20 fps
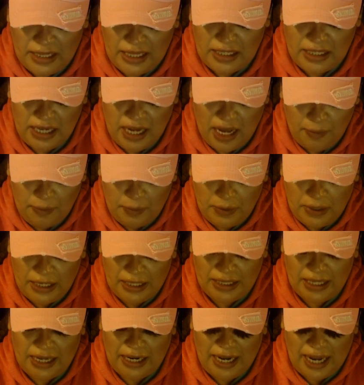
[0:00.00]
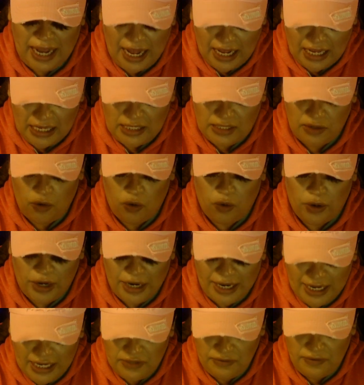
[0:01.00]
happening that has or
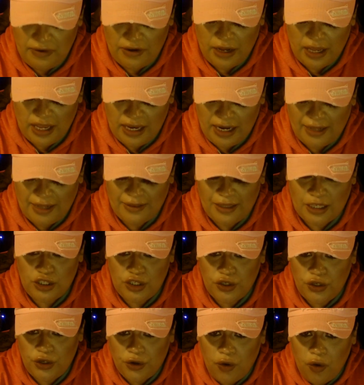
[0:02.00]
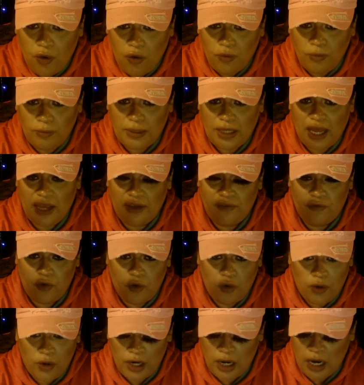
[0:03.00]
is very connected to your home life
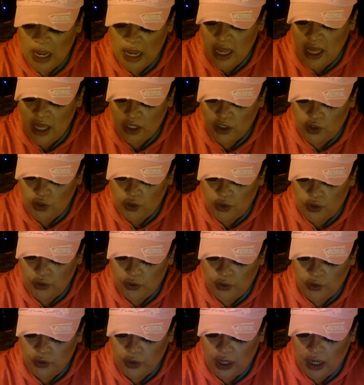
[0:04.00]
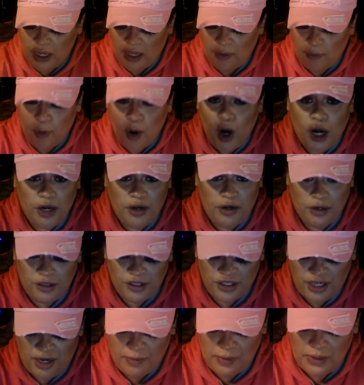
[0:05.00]
or to uh,
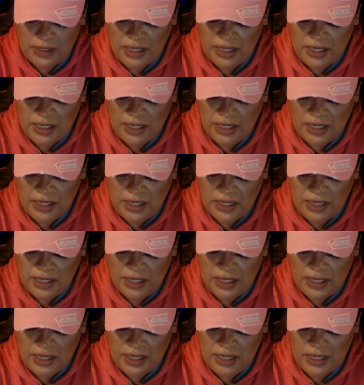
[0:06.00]
partnerships.